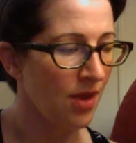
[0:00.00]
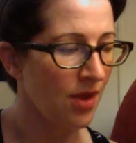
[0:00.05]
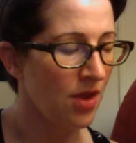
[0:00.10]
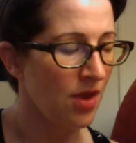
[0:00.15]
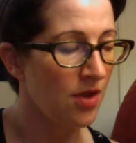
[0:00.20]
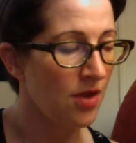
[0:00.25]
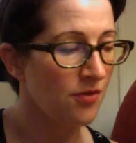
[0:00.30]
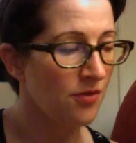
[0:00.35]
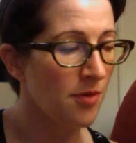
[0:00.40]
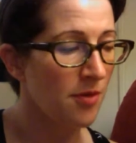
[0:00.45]

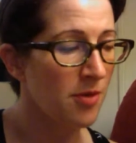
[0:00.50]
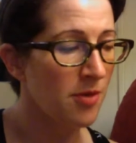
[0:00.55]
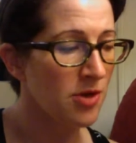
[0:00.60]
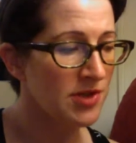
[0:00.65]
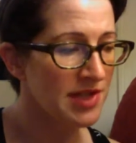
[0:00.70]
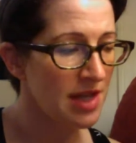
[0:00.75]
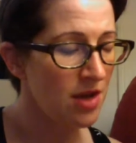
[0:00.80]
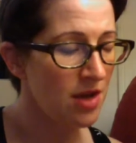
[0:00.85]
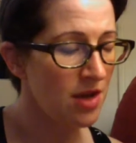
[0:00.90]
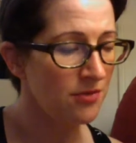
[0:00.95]
From
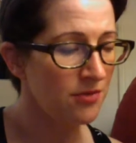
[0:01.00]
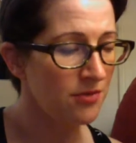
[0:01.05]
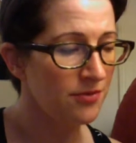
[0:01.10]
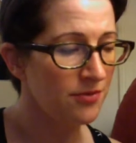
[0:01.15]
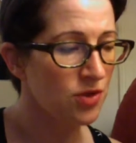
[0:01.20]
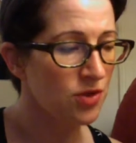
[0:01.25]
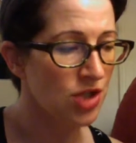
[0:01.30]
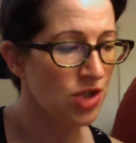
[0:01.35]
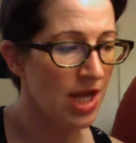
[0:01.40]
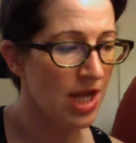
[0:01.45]
herself to
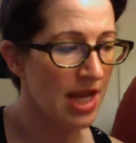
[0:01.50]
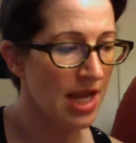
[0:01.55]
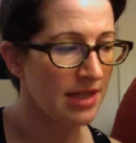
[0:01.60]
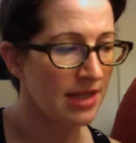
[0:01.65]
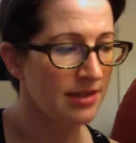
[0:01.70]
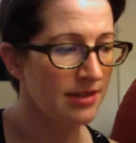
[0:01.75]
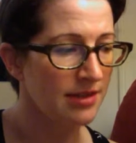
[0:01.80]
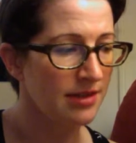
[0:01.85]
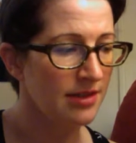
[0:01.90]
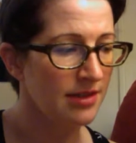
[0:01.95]

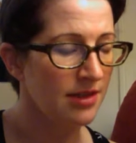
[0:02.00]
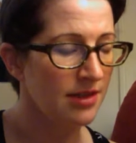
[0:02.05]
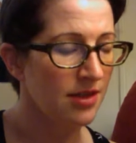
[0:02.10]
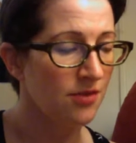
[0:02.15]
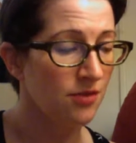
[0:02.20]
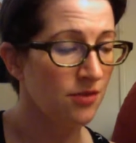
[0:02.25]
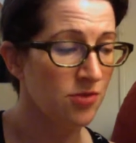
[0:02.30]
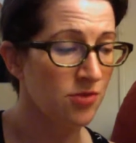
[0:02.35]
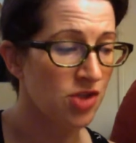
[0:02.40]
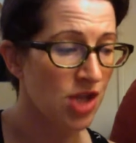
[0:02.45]
Jane,
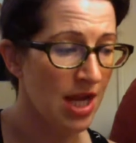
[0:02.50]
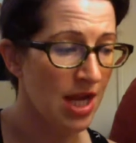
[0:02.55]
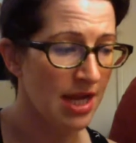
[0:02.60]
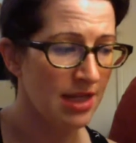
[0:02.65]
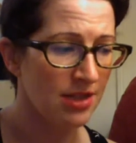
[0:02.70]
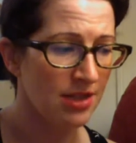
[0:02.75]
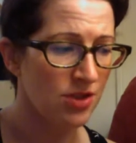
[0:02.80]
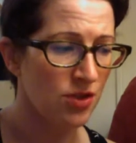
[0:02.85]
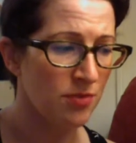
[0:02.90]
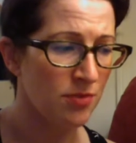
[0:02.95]
from
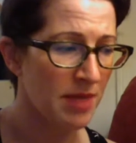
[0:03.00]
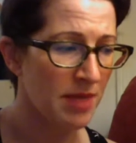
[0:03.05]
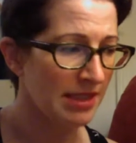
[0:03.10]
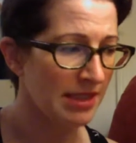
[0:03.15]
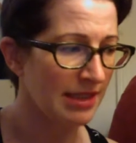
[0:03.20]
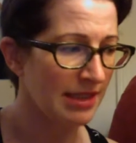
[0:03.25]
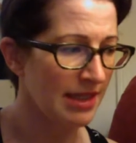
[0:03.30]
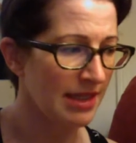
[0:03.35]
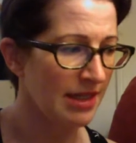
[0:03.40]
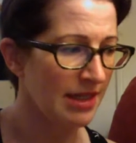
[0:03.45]
Jane to
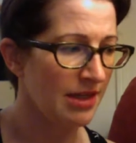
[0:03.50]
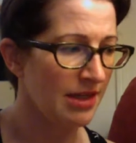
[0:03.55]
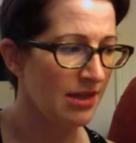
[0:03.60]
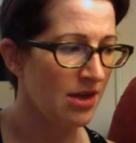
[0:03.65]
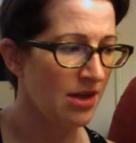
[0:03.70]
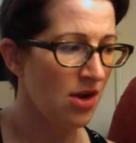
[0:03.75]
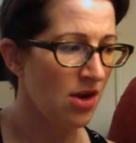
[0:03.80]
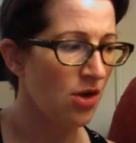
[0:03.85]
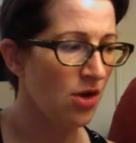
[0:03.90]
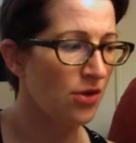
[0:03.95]
Bingley,
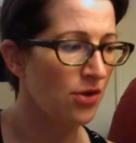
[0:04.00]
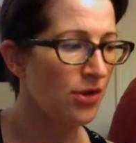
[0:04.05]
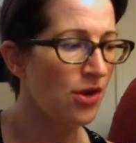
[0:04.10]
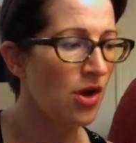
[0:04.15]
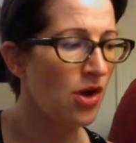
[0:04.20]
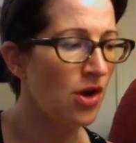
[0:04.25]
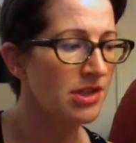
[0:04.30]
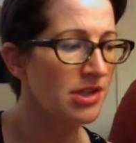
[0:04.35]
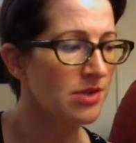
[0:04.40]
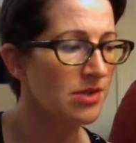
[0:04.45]
her
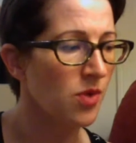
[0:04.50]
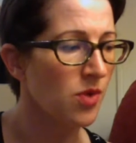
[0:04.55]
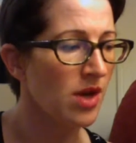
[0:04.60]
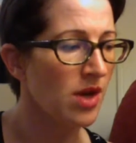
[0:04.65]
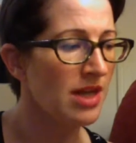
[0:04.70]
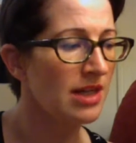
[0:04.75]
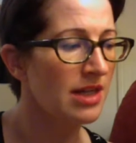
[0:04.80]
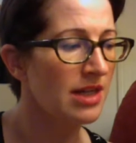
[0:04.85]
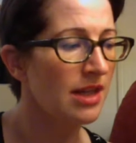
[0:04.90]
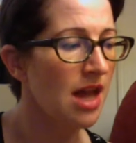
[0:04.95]
thoughts were in
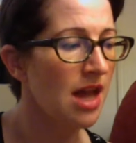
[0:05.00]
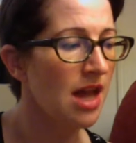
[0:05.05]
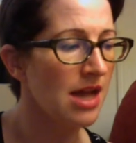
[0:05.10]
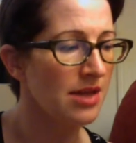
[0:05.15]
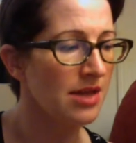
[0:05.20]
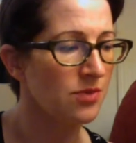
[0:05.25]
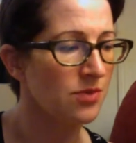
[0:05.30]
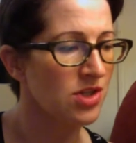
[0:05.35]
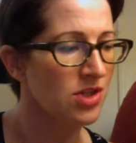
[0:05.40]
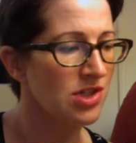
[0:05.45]
a line
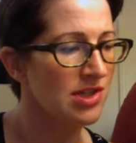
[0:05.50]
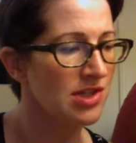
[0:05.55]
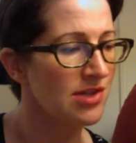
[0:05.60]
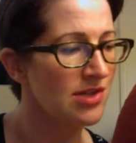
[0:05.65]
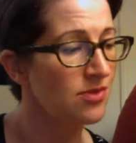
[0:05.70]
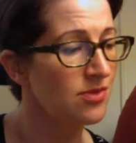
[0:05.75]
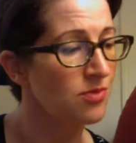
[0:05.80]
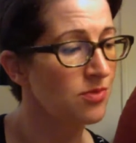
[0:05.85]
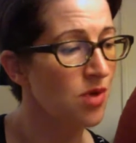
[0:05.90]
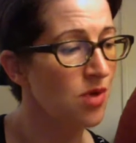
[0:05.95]
which
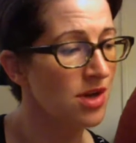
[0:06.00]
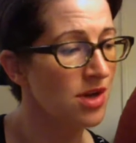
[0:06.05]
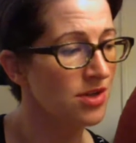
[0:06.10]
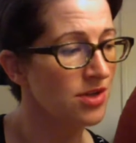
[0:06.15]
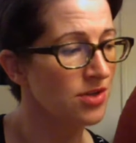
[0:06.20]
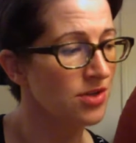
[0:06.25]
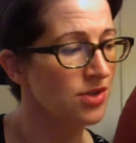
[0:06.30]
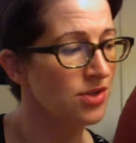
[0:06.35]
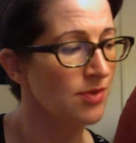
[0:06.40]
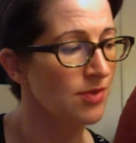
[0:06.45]
soon brought her
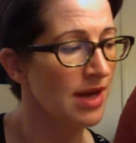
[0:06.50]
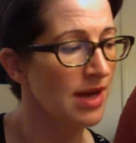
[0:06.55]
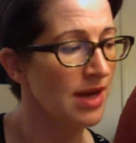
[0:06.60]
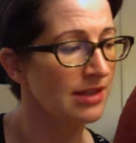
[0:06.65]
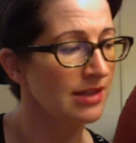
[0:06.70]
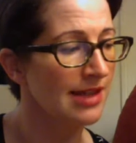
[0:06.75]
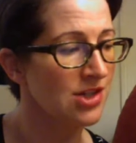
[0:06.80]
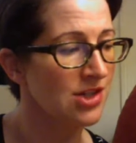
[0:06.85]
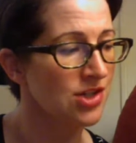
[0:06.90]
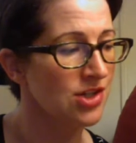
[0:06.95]
to
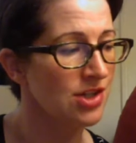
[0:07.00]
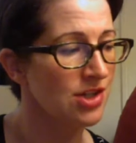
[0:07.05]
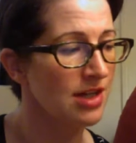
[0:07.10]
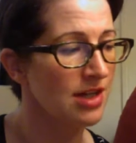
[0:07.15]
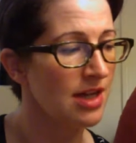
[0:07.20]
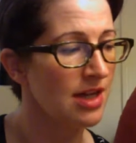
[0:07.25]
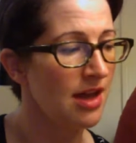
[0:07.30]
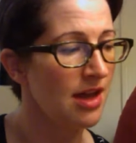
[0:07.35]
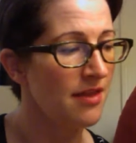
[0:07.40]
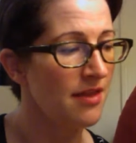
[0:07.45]
recollection
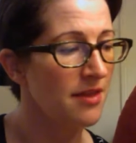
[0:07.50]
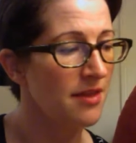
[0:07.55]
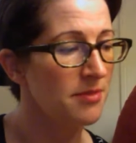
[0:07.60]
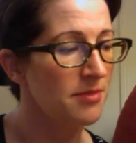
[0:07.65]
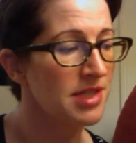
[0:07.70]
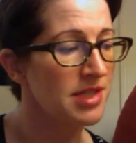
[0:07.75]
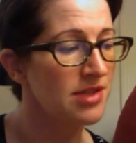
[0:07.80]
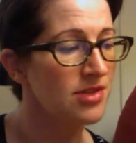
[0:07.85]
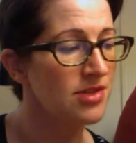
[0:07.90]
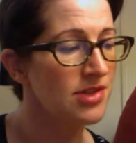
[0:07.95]
that
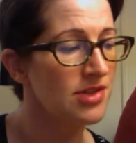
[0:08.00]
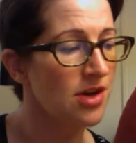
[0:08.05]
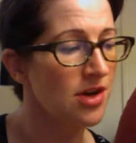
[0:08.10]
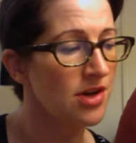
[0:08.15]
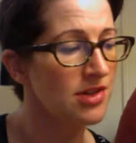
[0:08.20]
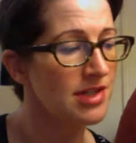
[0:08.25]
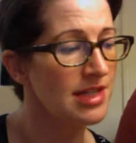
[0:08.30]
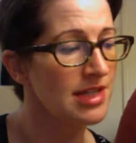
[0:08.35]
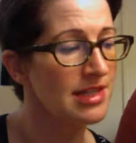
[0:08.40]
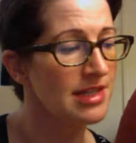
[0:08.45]
Mr.
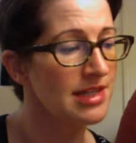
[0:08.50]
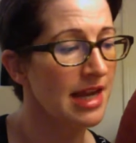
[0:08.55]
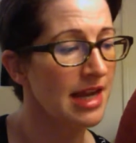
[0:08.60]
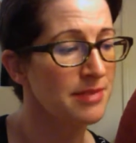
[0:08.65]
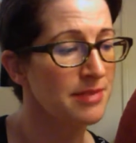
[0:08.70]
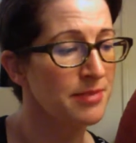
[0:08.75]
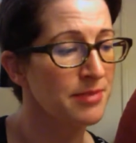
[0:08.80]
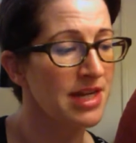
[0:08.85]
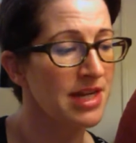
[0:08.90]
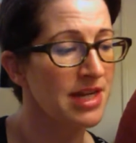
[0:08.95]
Darcy's
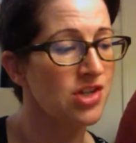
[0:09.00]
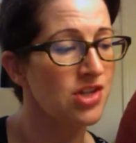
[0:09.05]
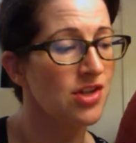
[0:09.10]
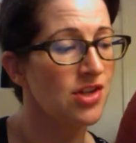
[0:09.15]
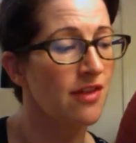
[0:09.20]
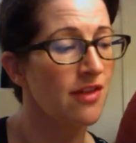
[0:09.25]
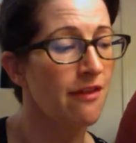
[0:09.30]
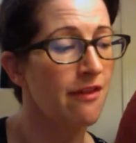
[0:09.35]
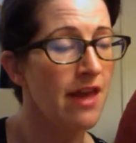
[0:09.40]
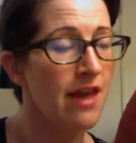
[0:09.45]

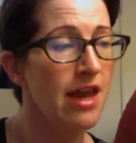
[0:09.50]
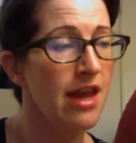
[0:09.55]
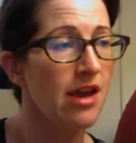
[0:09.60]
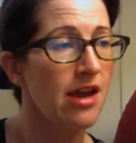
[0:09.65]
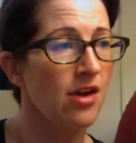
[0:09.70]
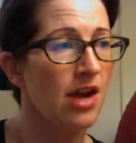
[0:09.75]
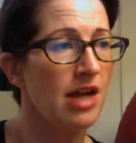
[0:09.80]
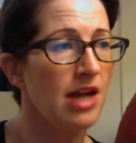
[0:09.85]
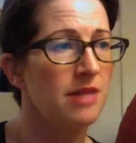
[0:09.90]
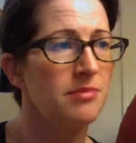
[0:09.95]
explanation there
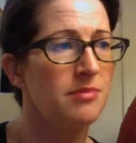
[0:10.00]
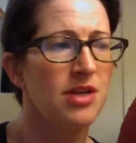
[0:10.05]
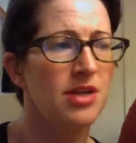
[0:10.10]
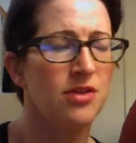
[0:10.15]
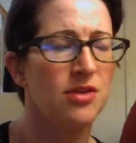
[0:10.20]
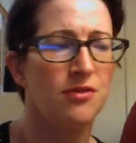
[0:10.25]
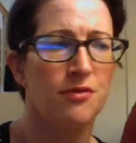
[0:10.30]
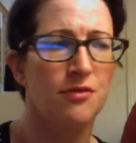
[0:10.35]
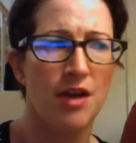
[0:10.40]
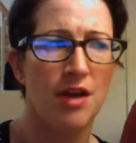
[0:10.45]
had appeared
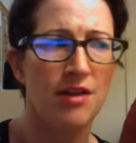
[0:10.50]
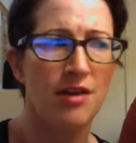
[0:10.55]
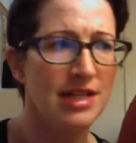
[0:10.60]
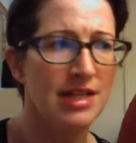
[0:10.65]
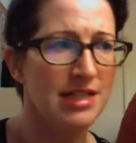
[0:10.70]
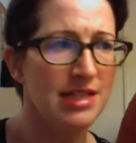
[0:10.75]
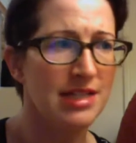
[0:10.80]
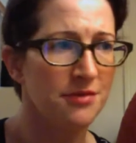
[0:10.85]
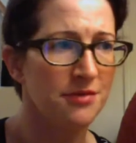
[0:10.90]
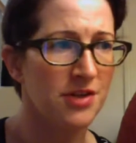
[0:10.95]
very
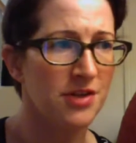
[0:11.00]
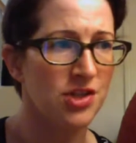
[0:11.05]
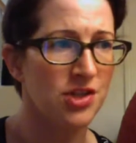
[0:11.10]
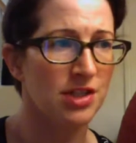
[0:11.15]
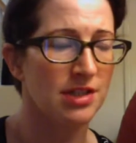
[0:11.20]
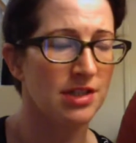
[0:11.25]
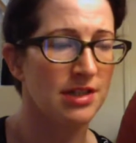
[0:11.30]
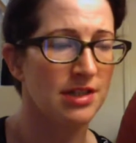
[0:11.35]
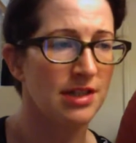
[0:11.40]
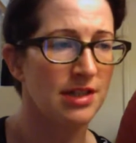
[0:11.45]

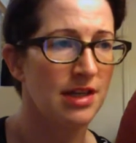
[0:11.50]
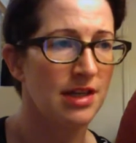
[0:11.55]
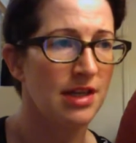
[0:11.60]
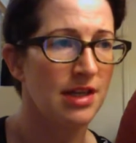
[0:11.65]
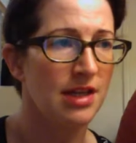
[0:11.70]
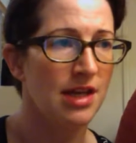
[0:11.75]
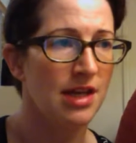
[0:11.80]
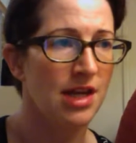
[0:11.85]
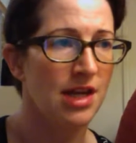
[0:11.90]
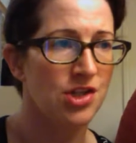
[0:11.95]
insufficient,
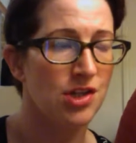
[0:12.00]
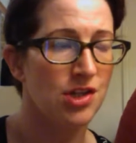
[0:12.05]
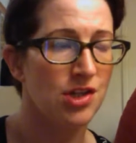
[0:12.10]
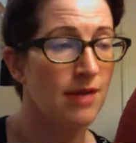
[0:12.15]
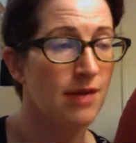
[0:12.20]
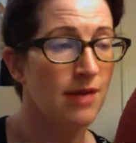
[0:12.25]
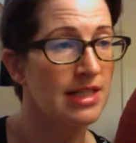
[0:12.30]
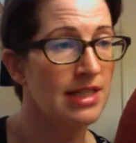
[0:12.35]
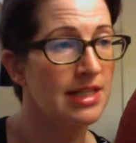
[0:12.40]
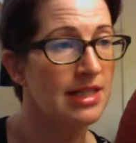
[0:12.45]
and she
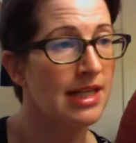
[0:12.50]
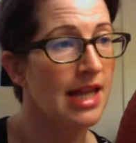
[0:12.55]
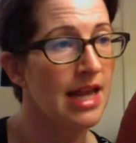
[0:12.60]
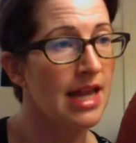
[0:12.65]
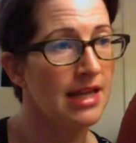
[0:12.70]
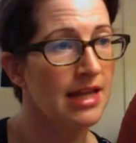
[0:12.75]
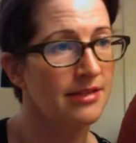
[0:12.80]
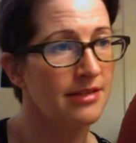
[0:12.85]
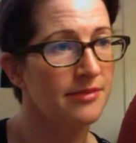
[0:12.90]
read it again.